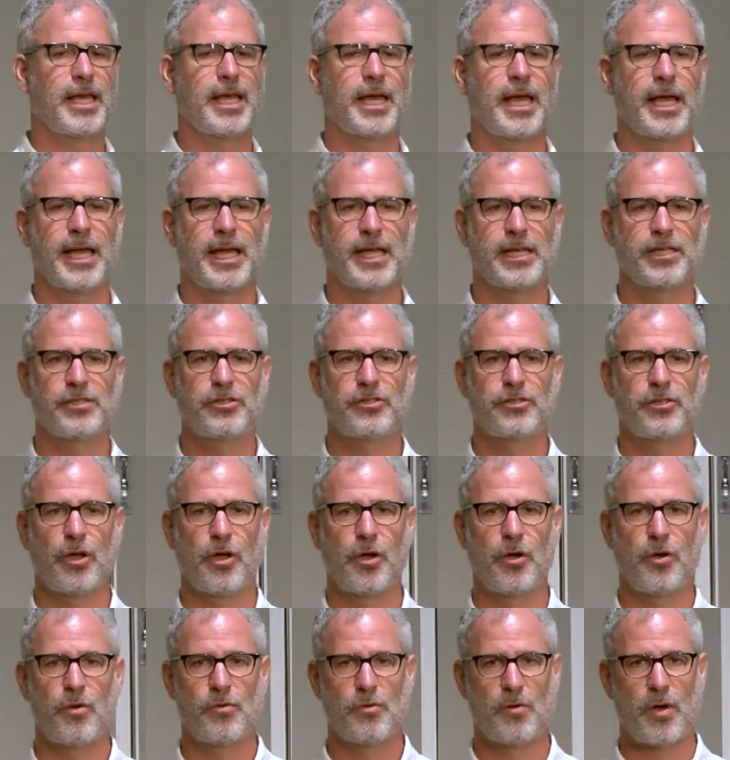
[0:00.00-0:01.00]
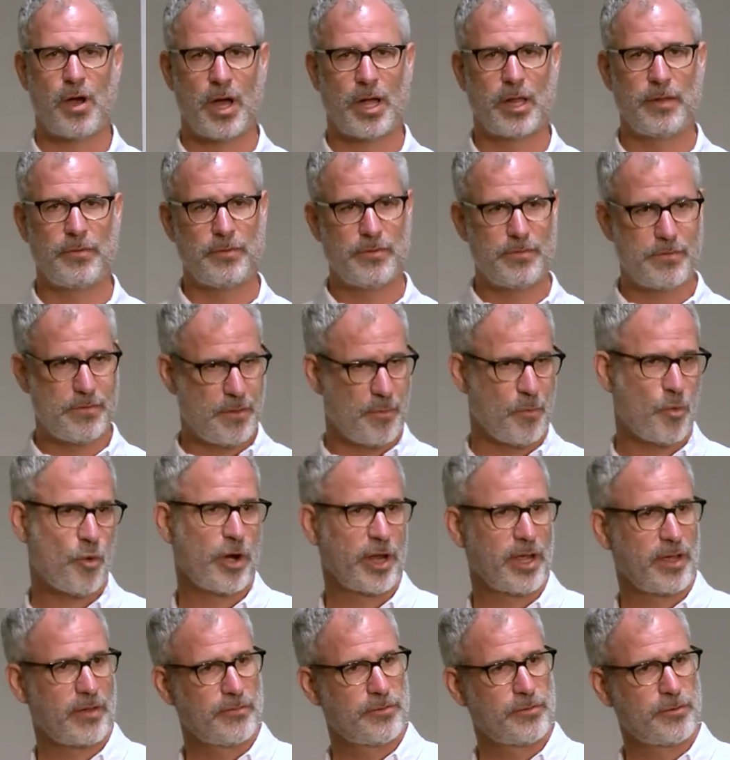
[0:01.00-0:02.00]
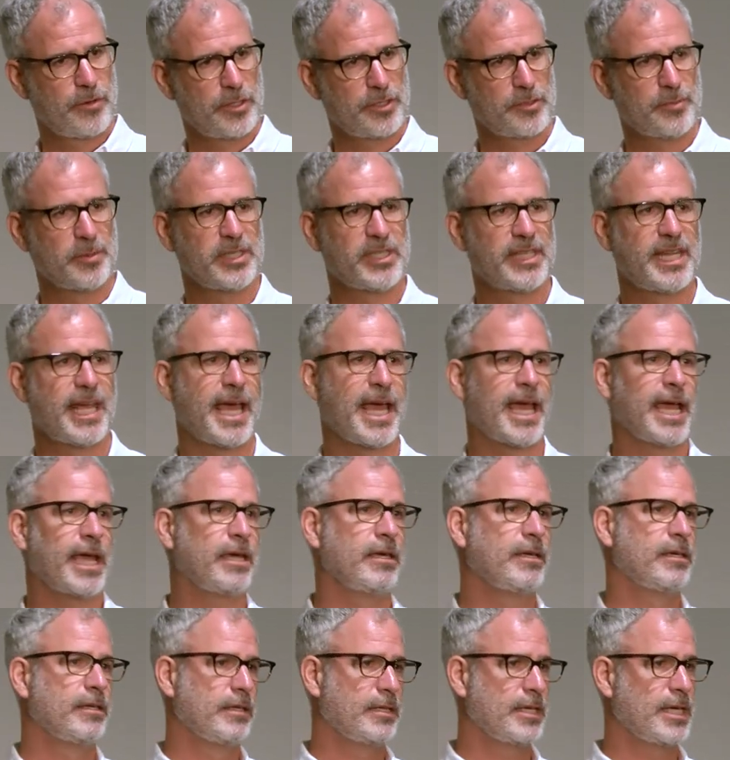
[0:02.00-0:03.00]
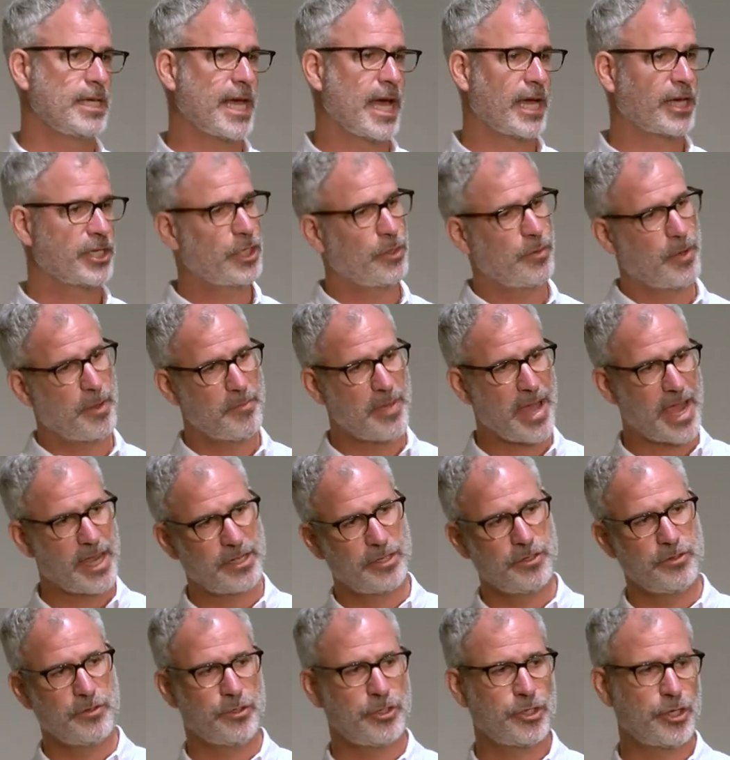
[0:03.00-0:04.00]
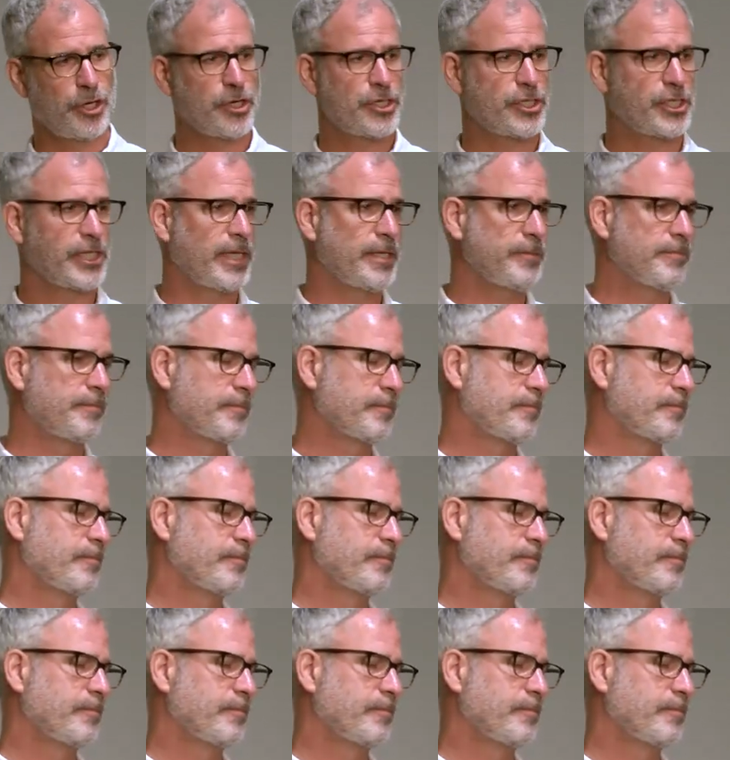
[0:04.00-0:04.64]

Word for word: Uh, so on the morning of Christmas Day, he actually went back to New Jersey.